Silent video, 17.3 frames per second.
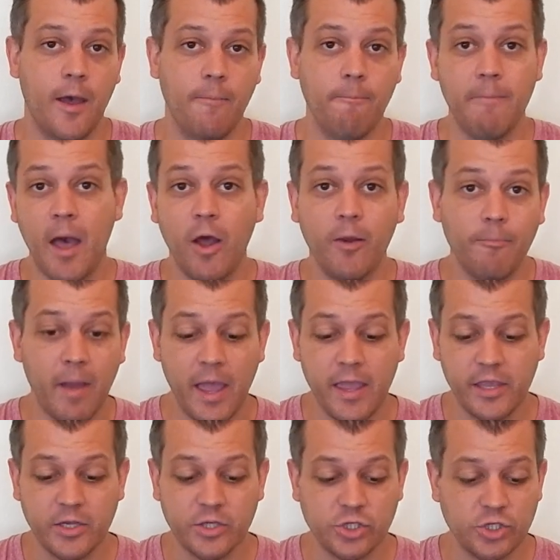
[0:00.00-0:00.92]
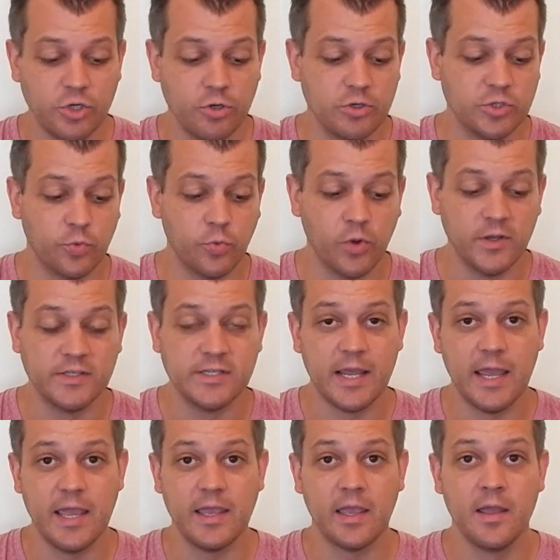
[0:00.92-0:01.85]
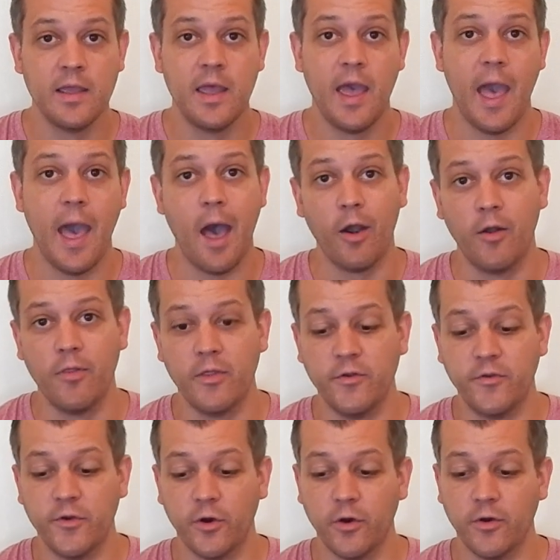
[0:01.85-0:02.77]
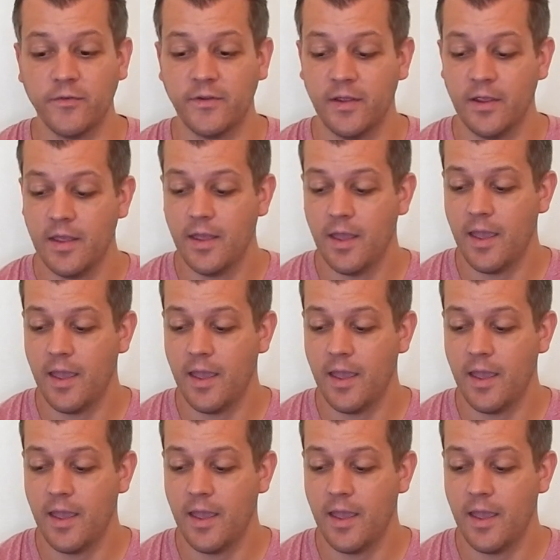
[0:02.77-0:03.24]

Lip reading: mountain biking shoes would take out on the dirt